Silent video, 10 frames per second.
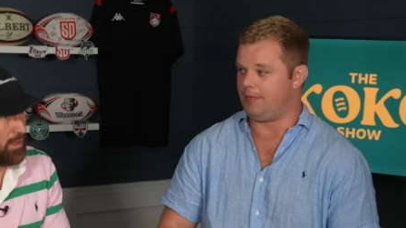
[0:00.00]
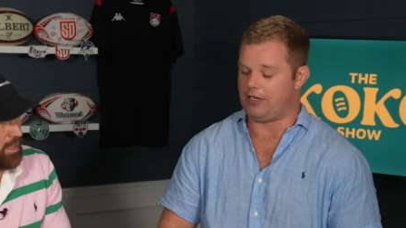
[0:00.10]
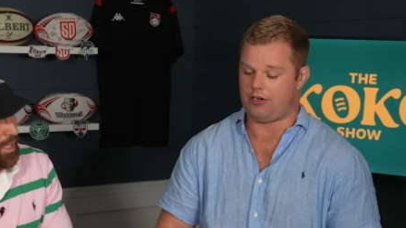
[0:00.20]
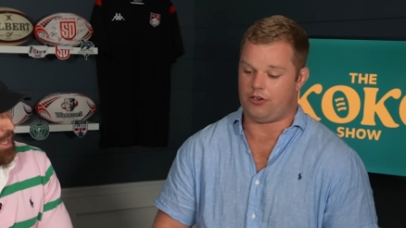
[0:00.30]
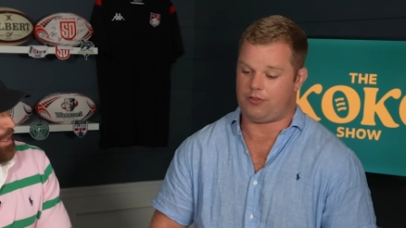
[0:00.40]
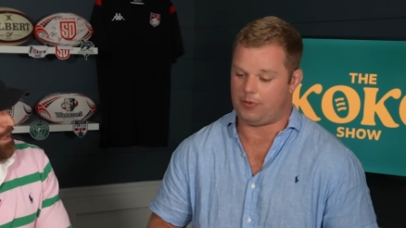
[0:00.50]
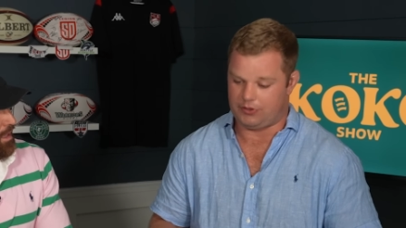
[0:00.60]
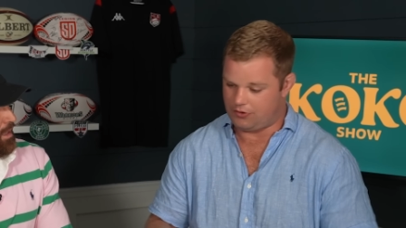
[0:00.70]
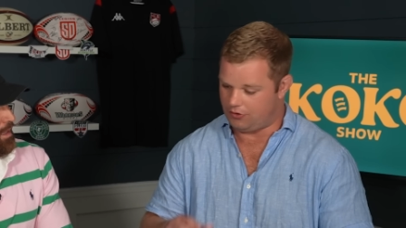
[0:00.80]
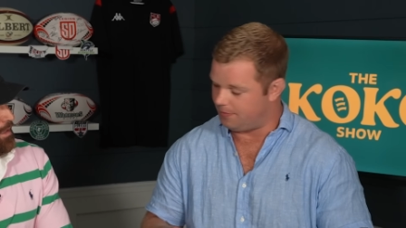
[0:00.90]
about
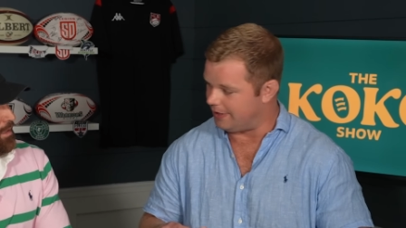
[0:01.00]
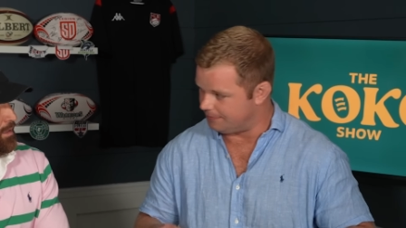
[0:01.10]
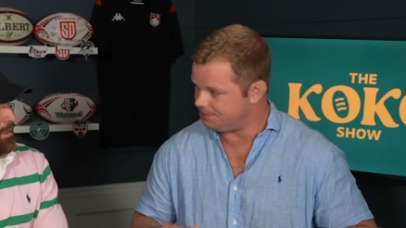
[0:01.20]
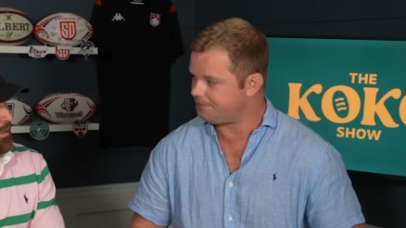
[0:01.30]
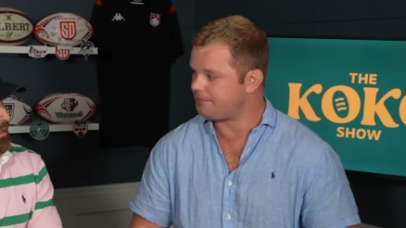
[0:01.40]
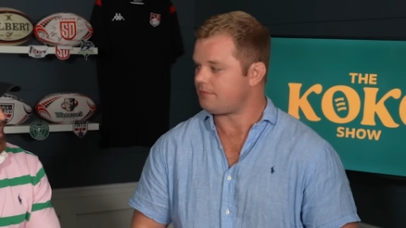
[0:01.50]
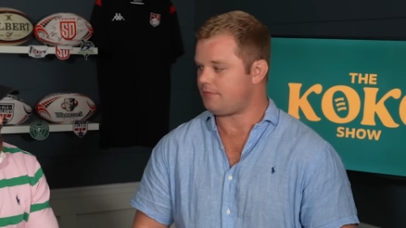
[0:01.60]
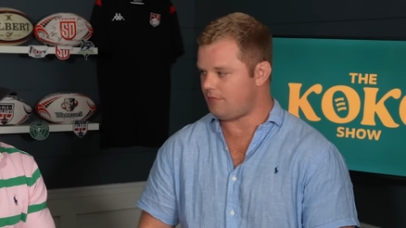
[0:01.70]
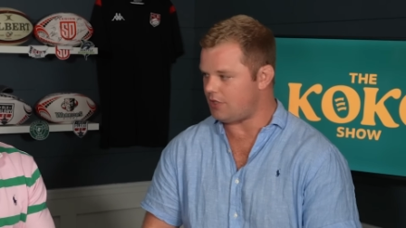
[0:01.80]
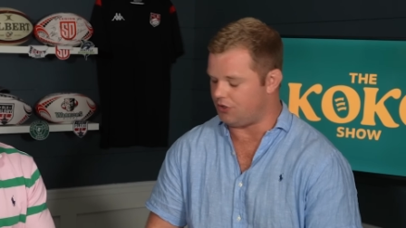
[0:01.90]
correspondence. It's all about.
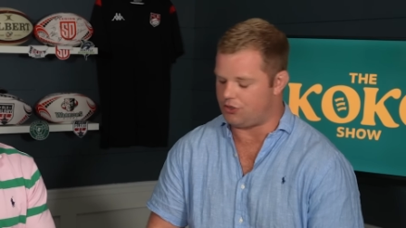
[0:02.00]
It's